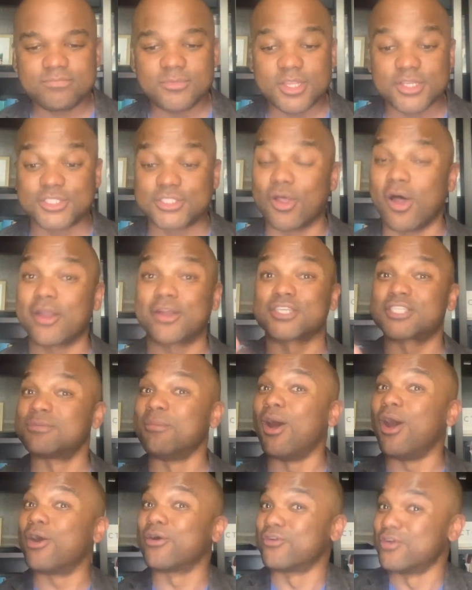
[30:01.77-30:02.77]
Start a
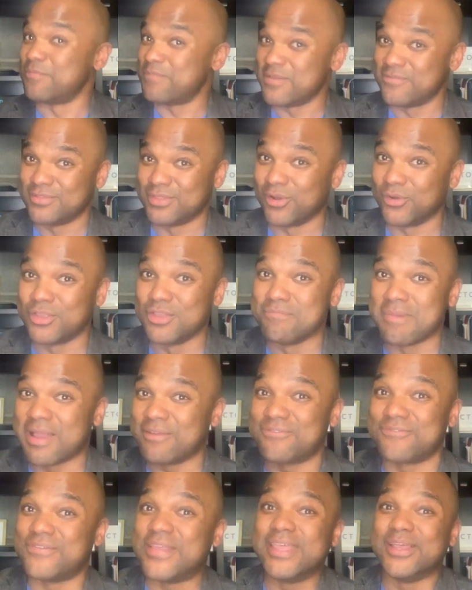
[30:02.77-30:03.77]
small group, even though you
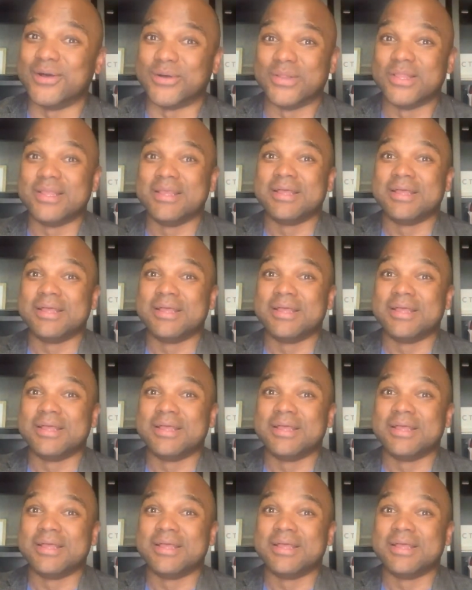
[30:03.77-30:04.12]
might feel